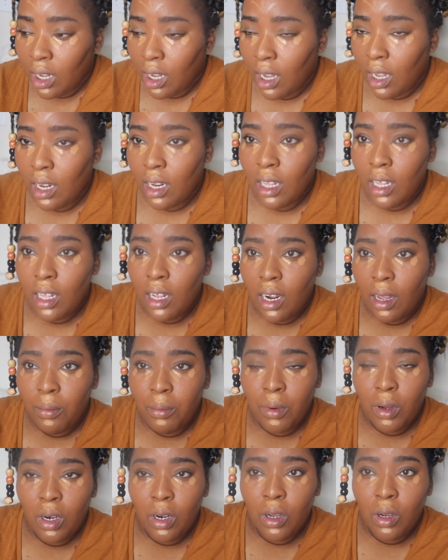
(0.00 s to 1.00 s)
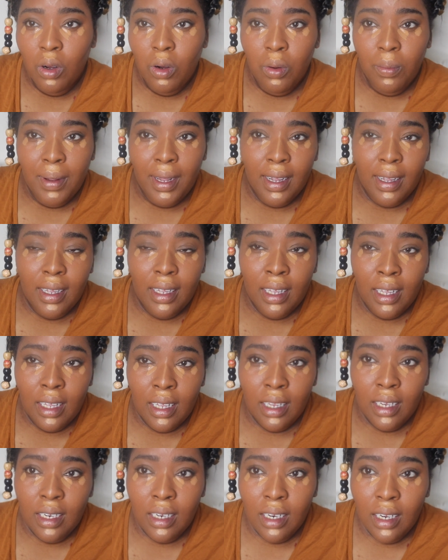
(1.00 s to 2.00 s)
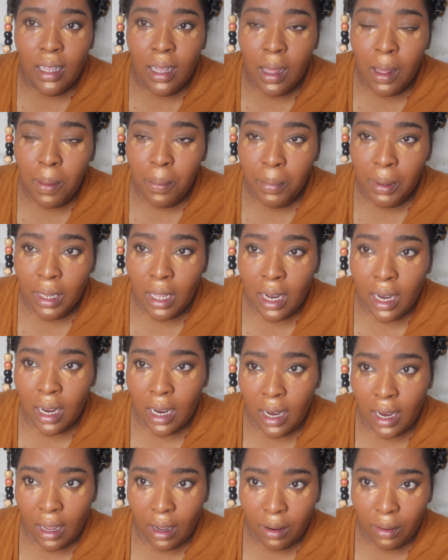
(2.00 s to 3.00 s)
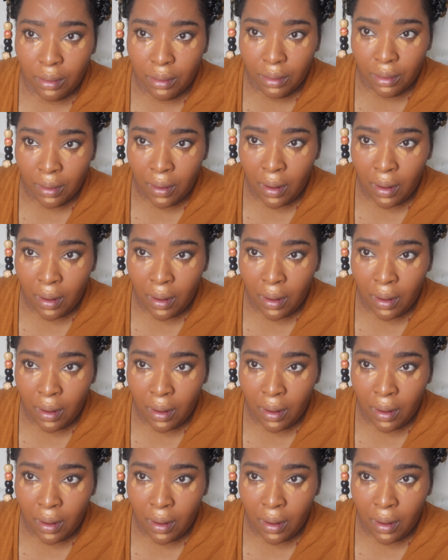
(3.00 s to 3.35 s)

And then I'm going to go back in and blend it out.